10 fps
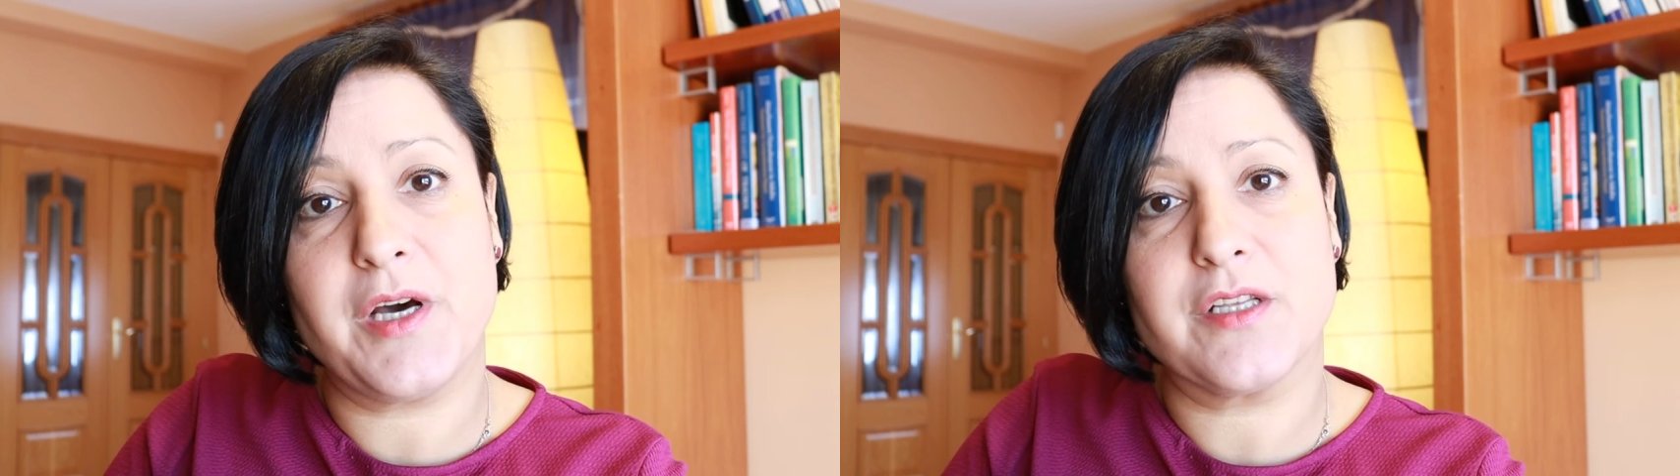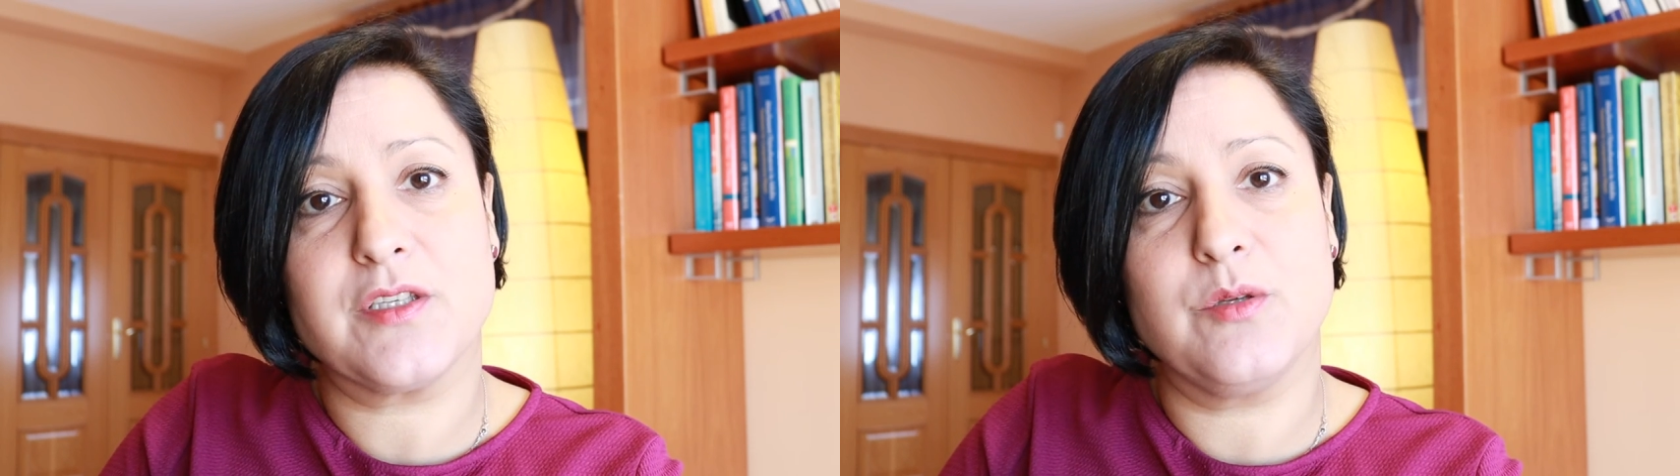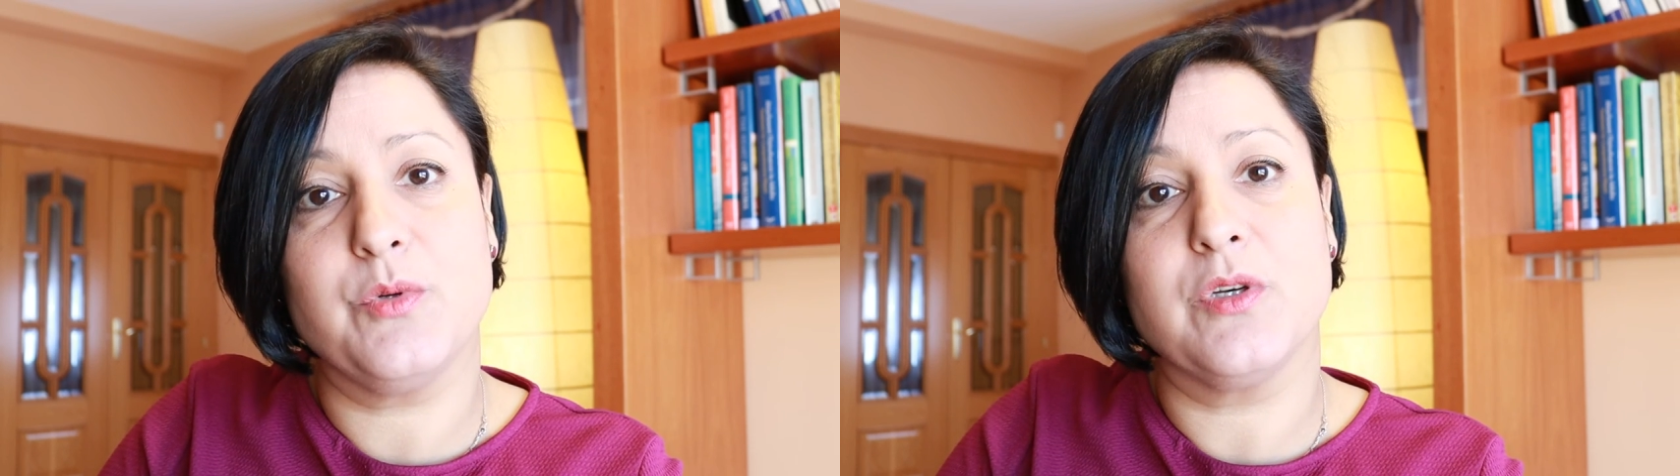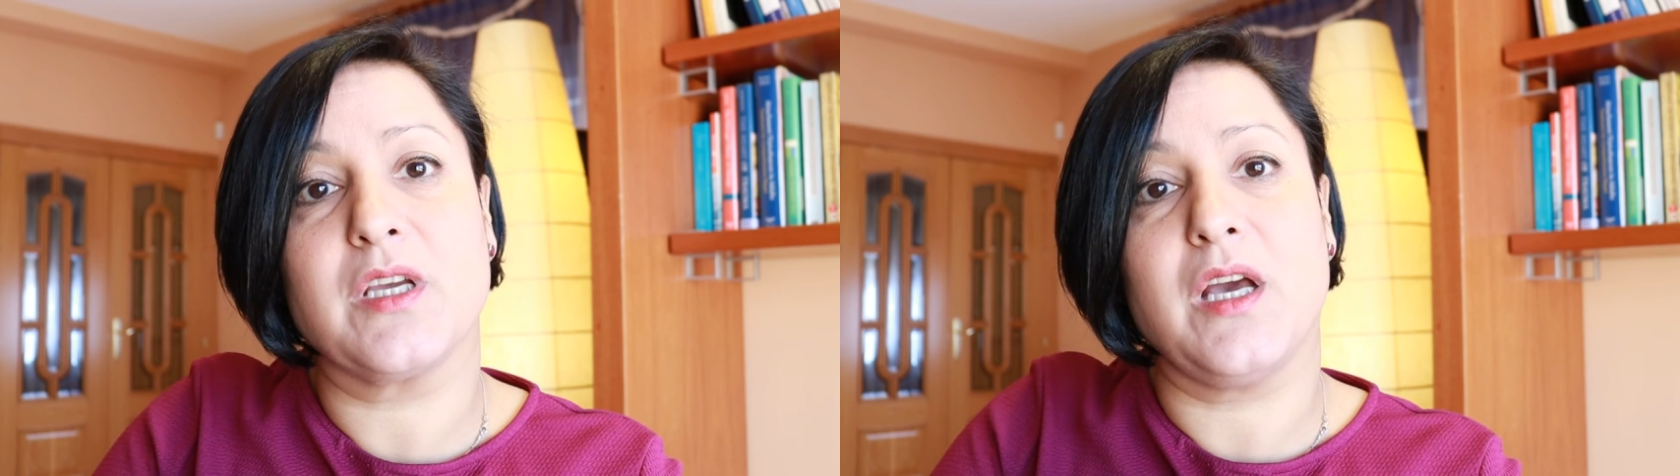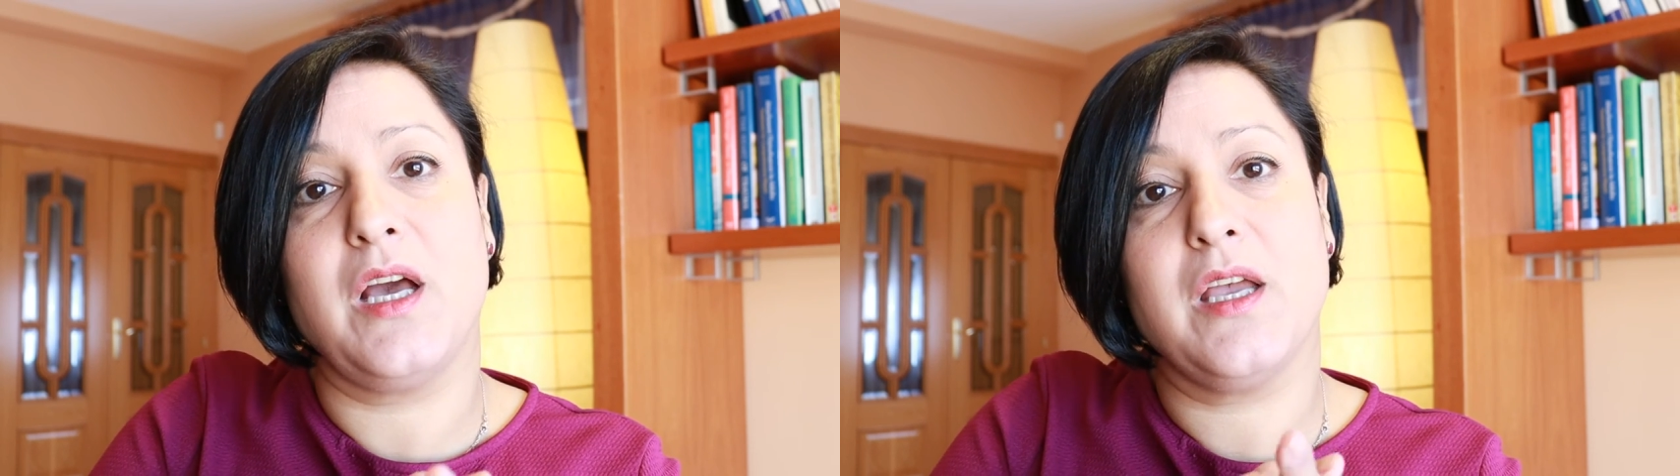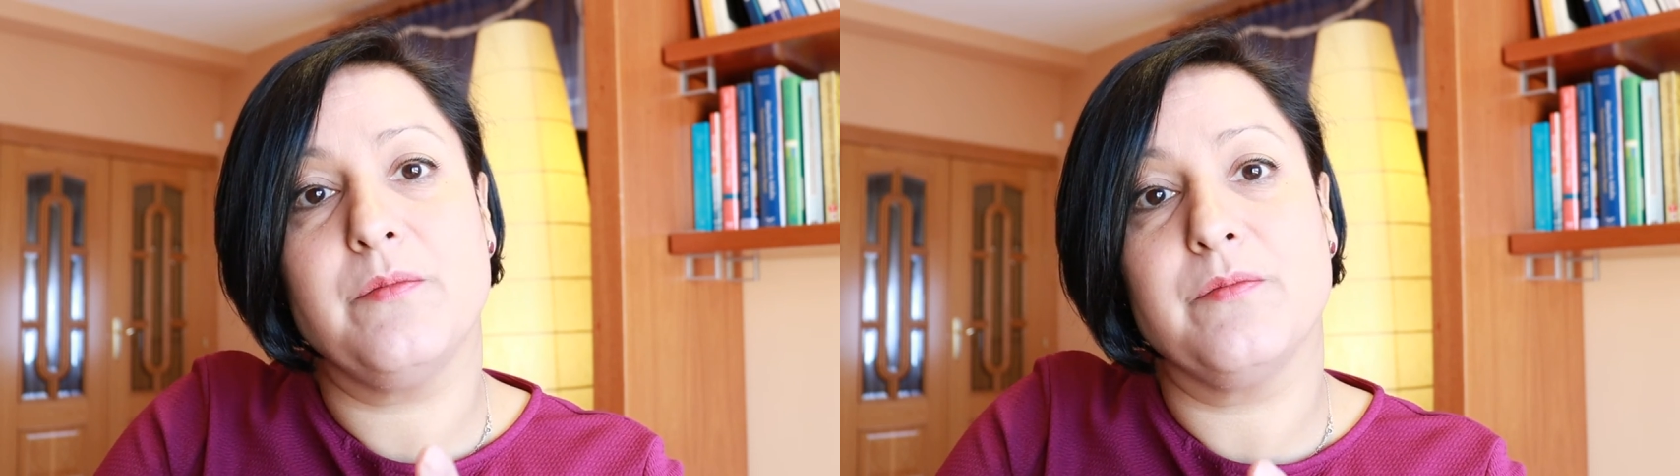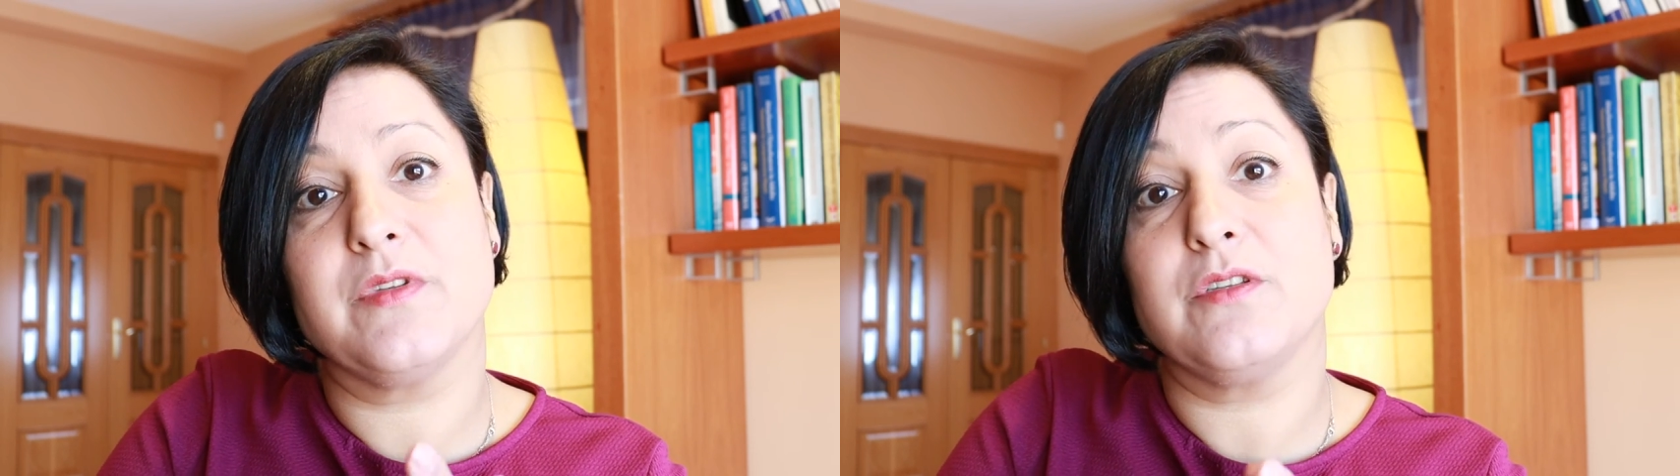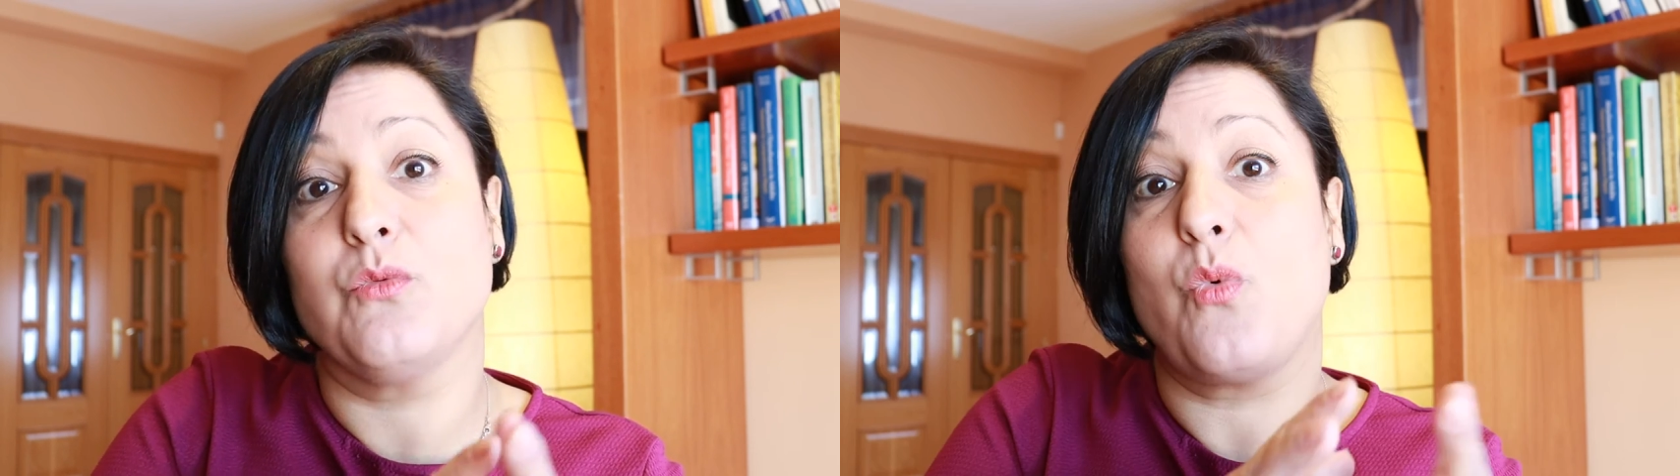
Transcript: part of the book, um,